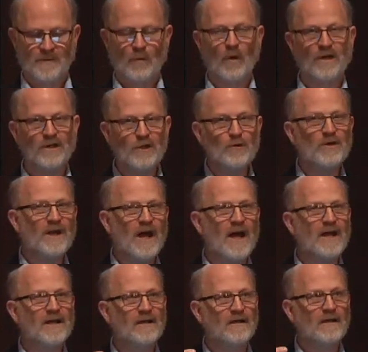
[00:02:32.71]
what you and
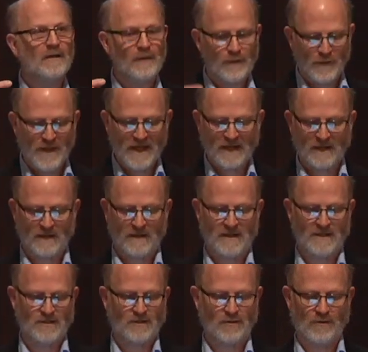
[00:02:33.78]
I think
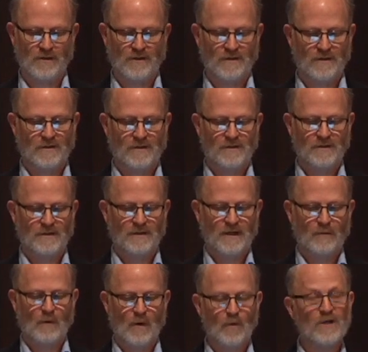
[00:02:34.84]
is good,
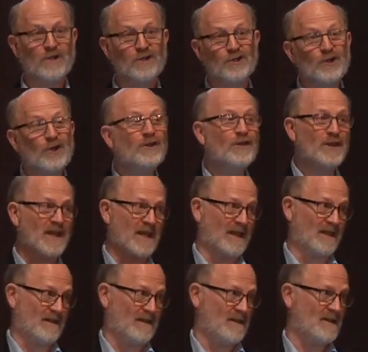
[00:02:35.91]
what we should
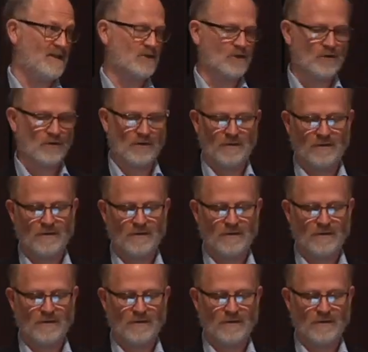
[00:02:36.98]
think is good,